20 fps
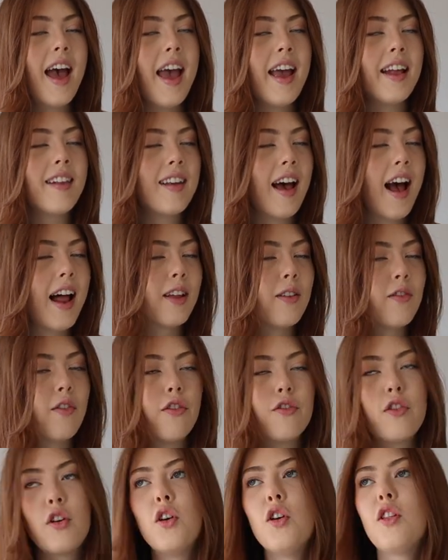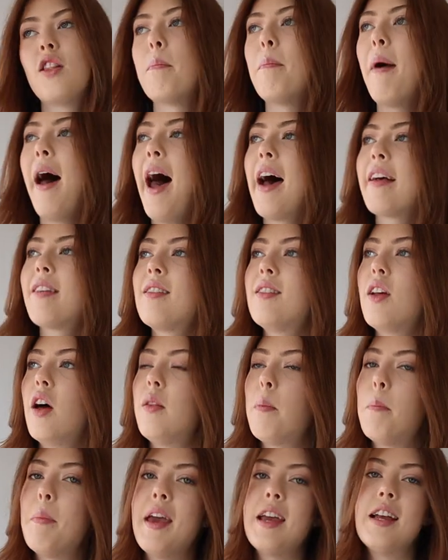Italian food, the pasta,
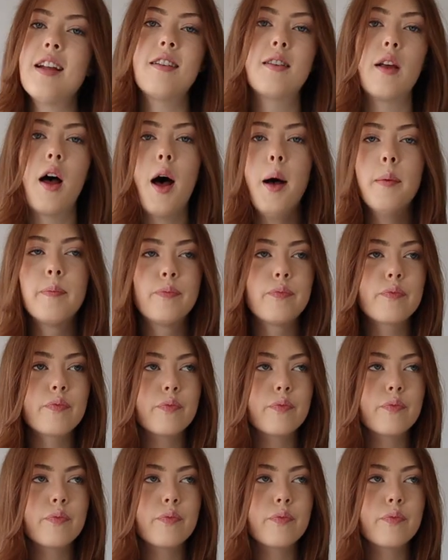the pizza,